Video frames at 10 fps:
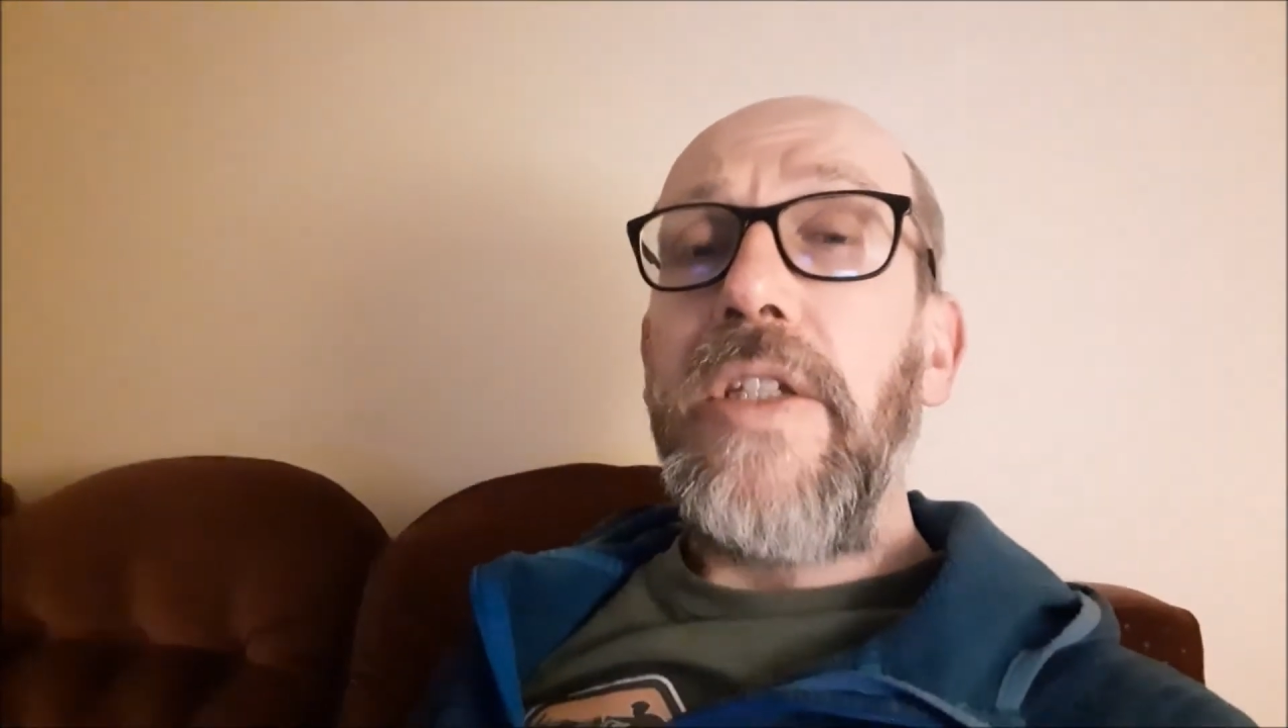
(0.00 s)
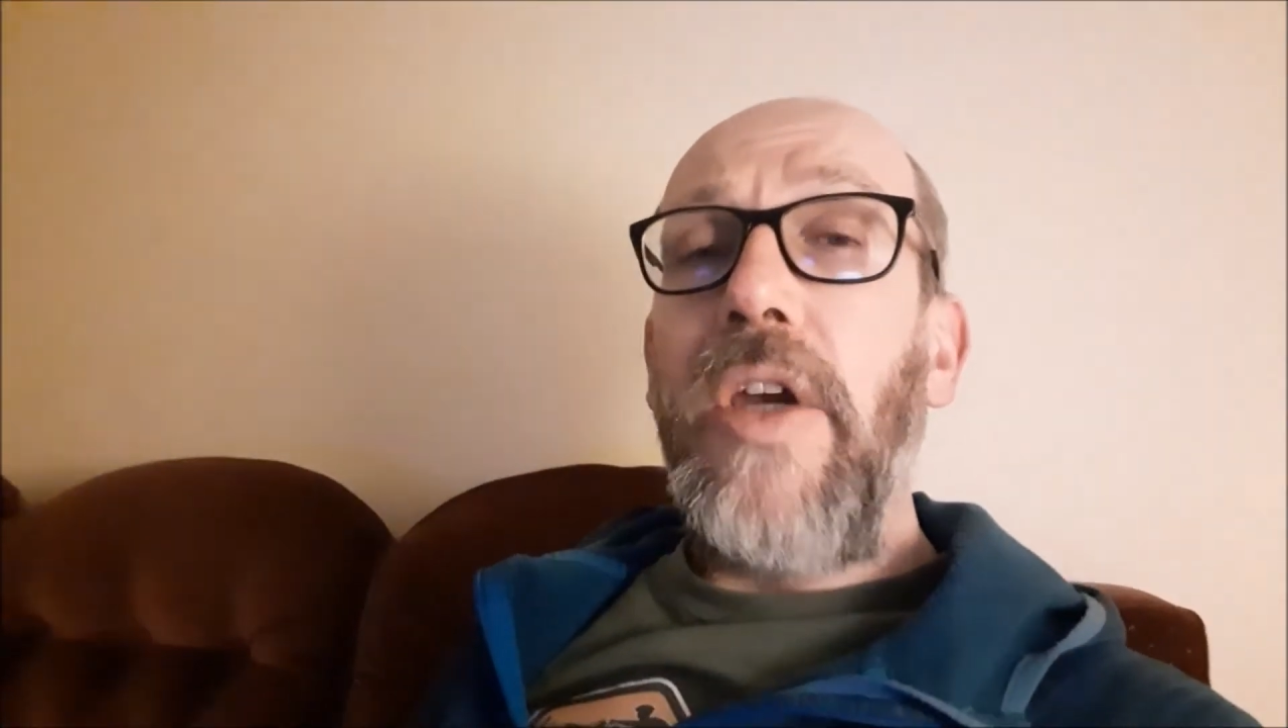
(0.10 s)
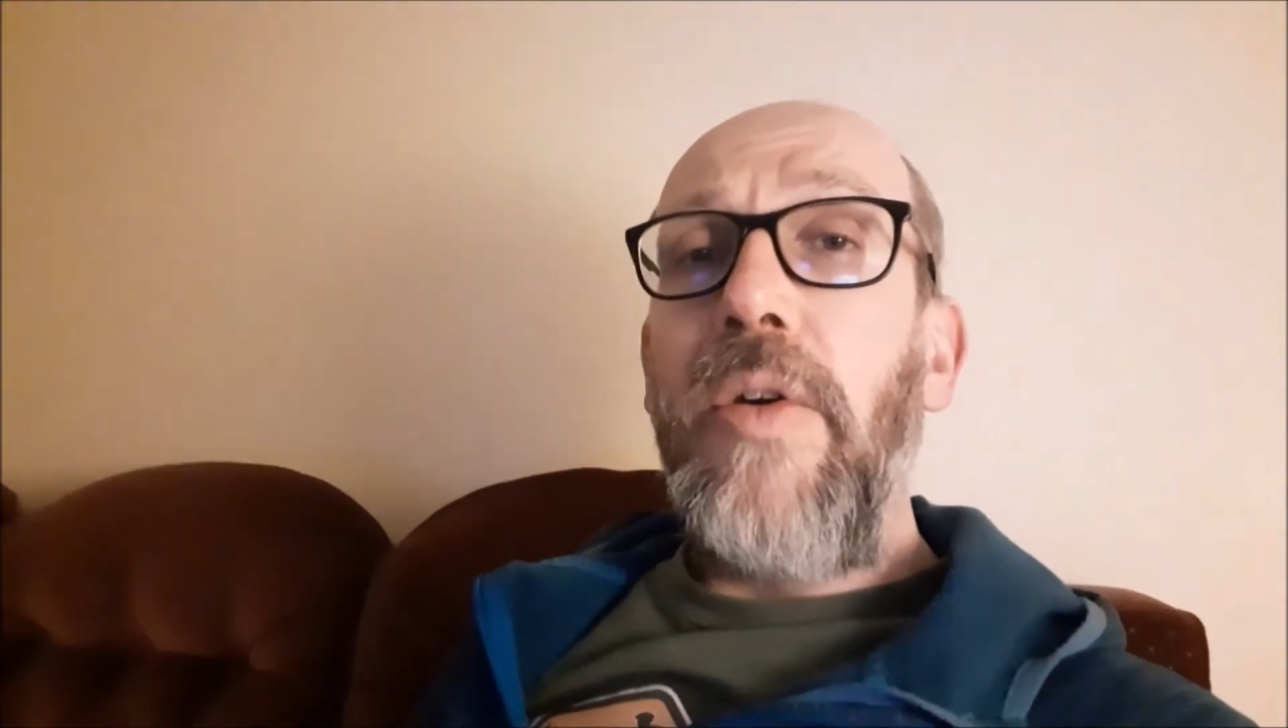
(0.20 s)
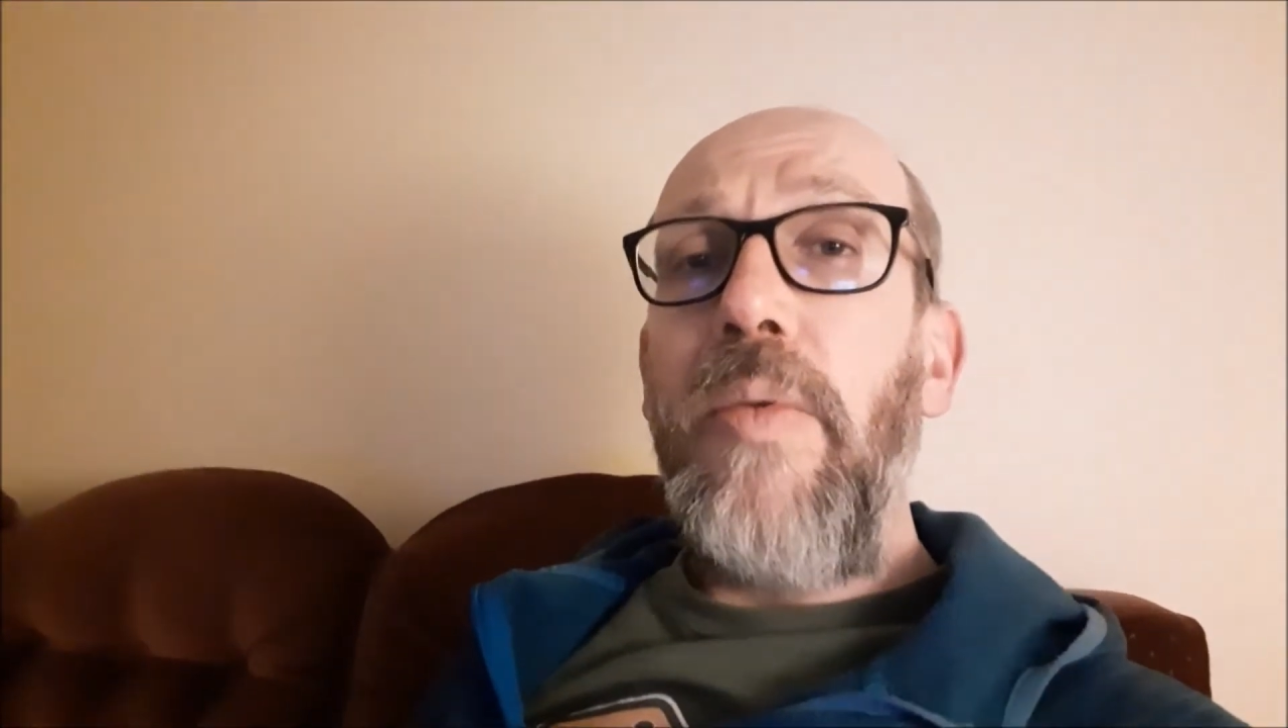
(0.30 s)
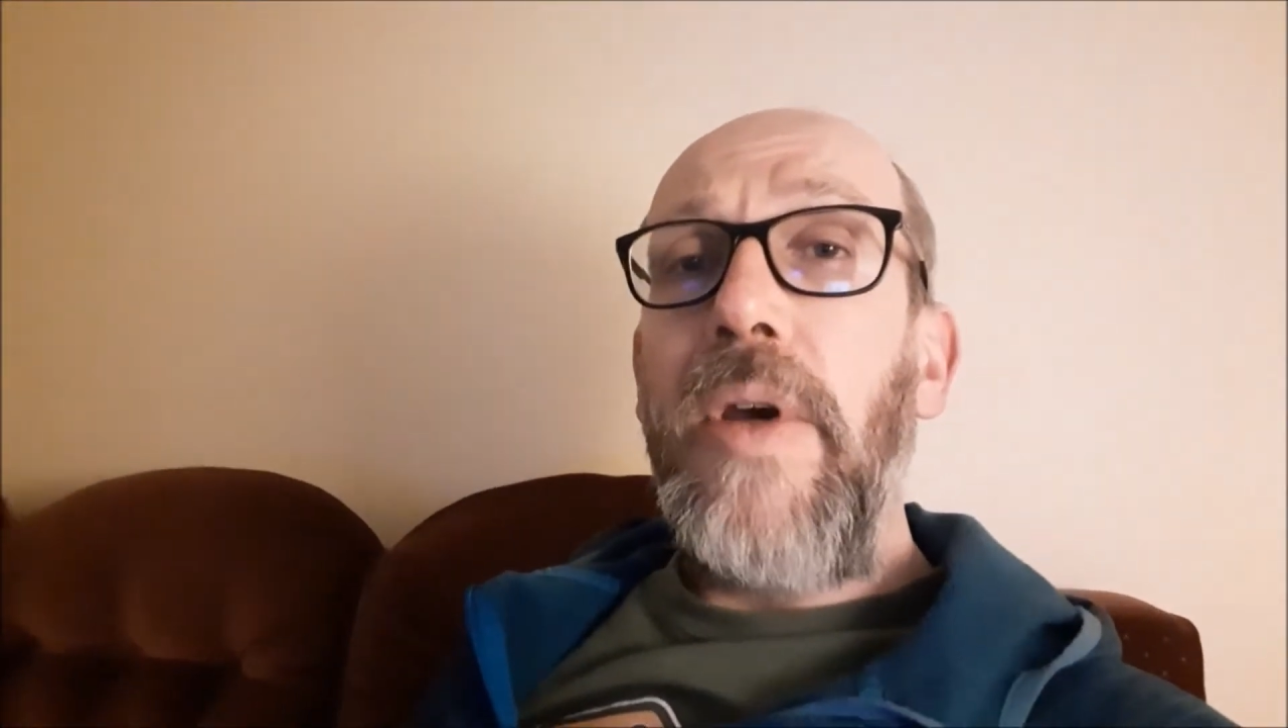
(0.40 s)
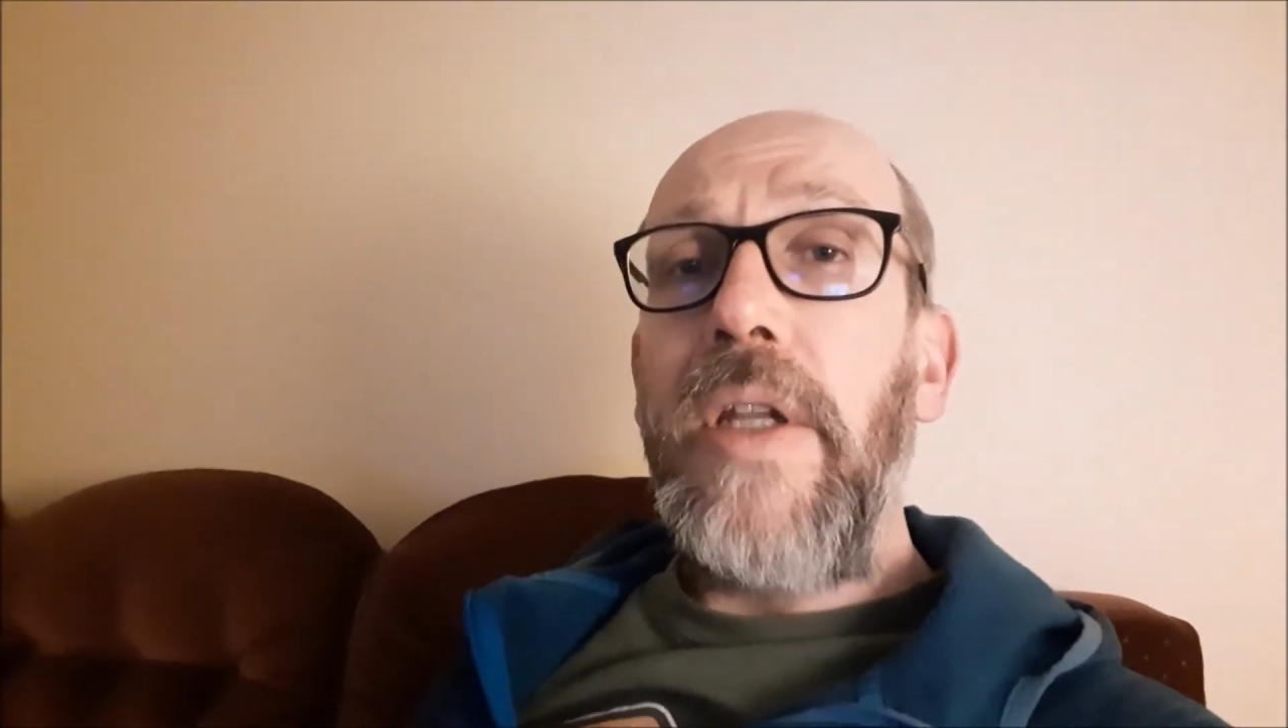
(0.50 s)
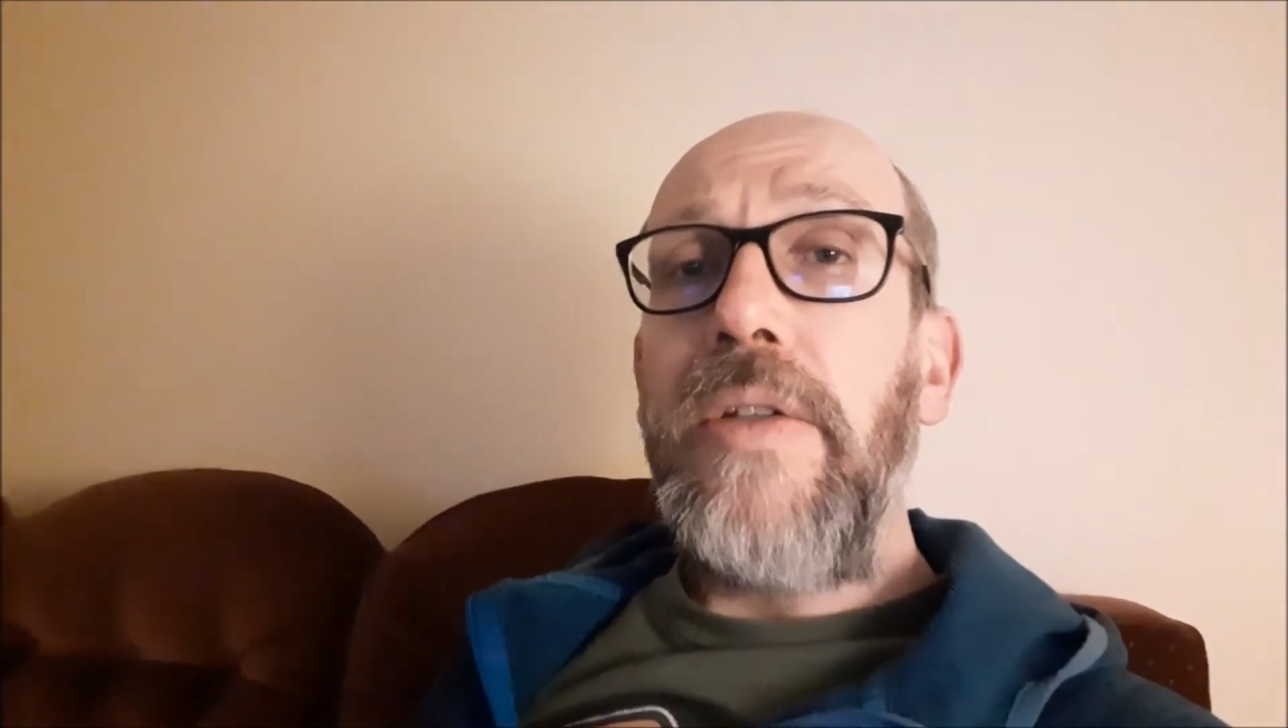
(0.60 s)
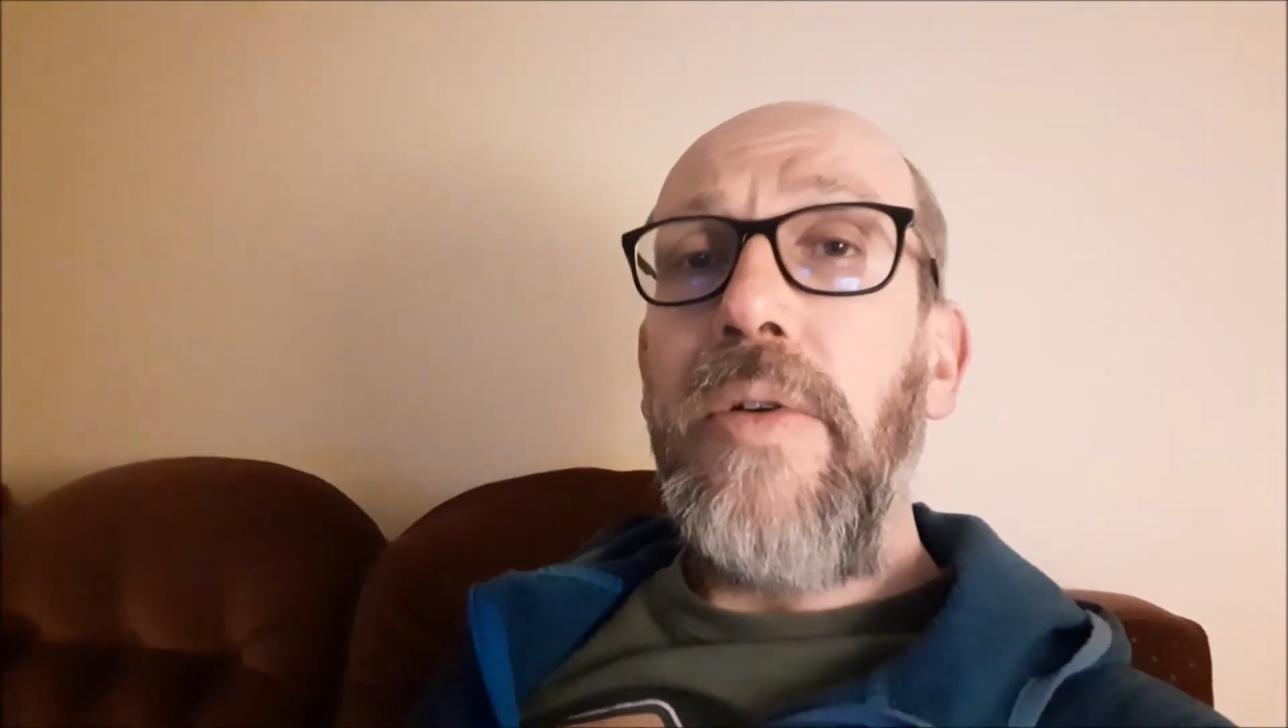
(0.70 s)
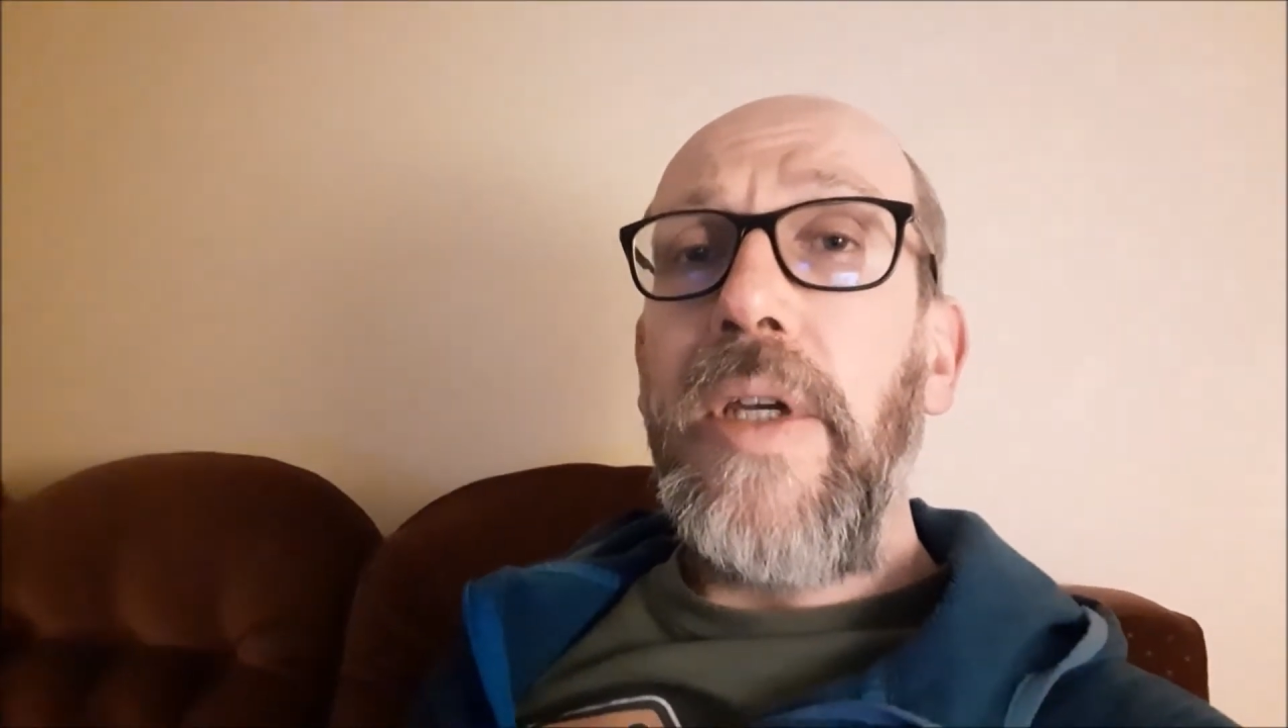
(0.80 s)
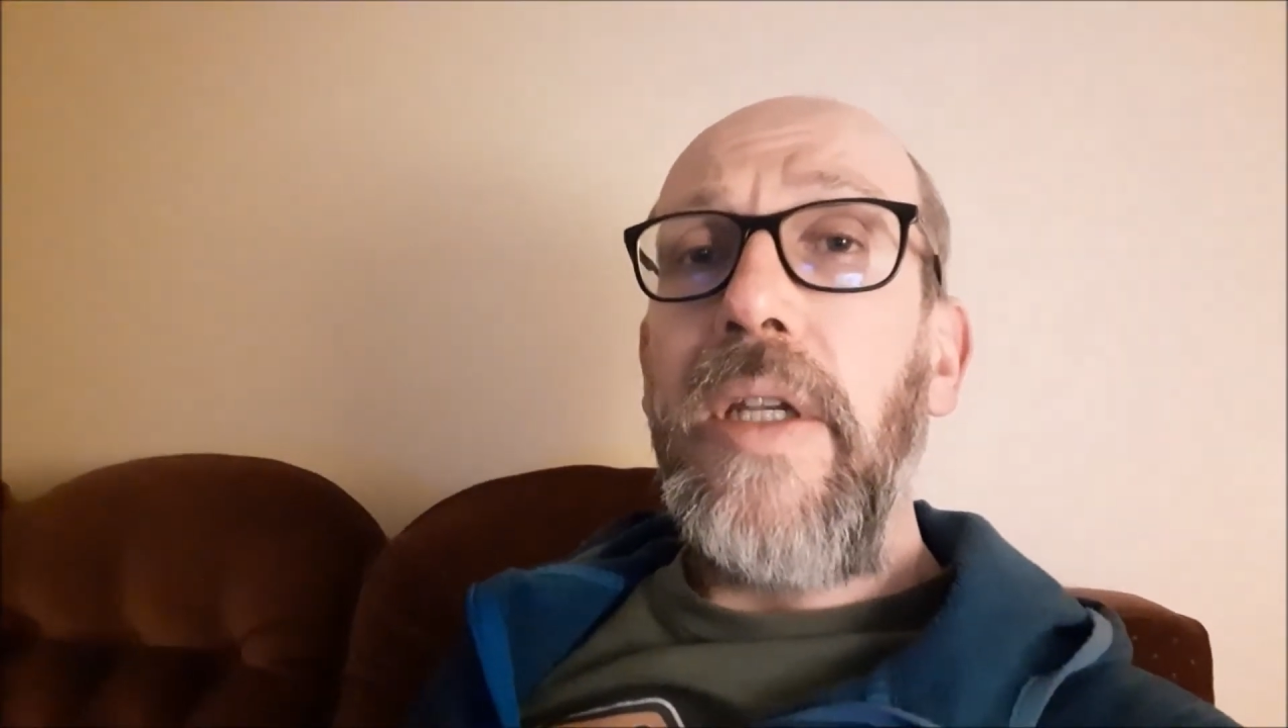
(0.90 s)
so we're
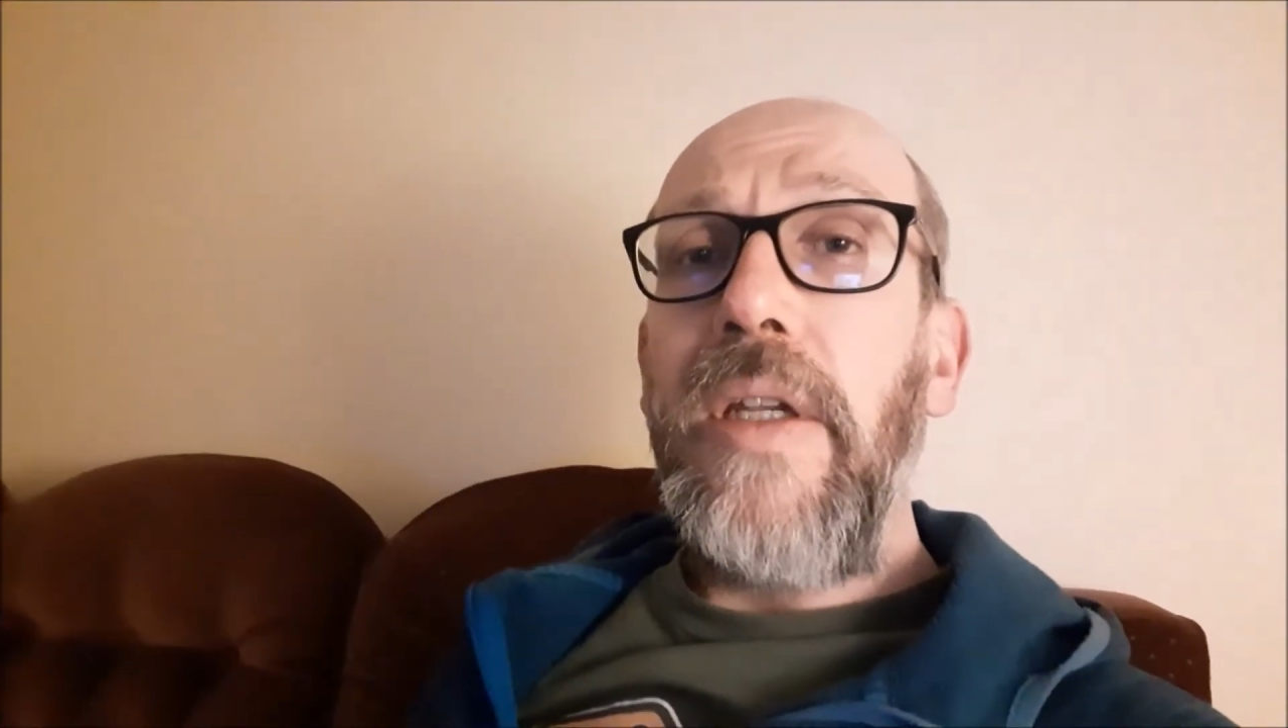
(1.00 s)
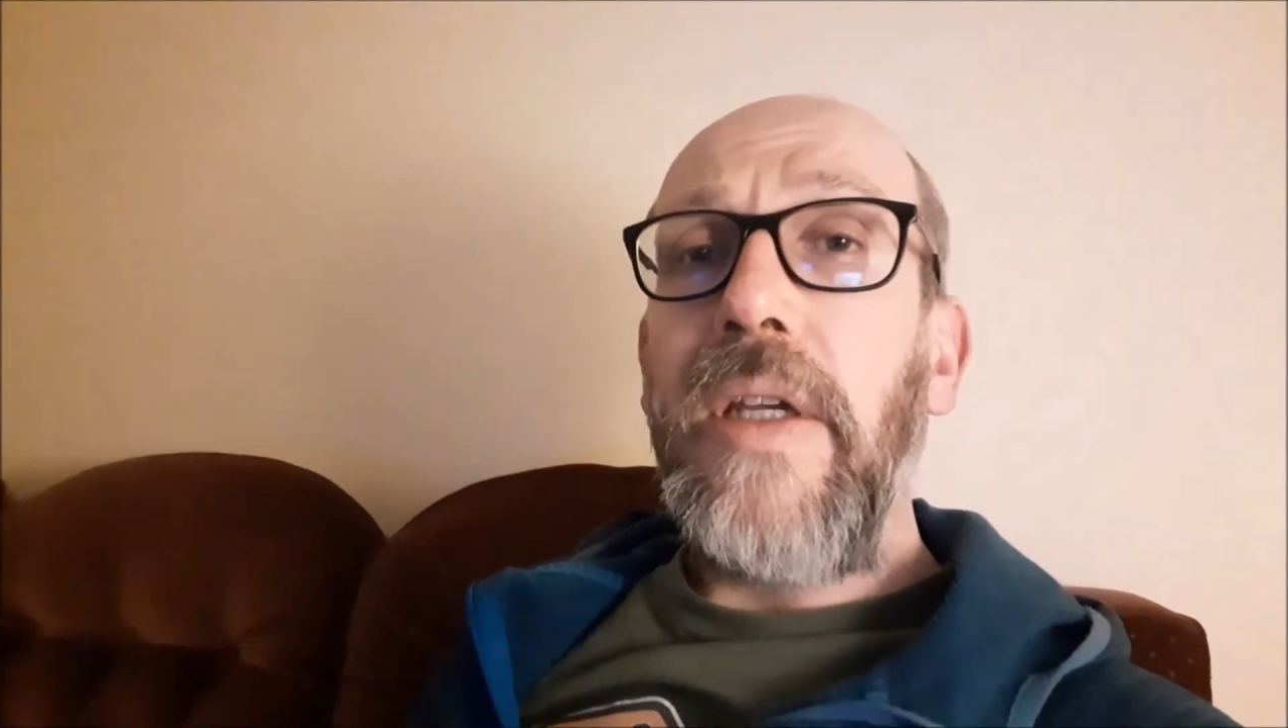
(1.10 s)
talking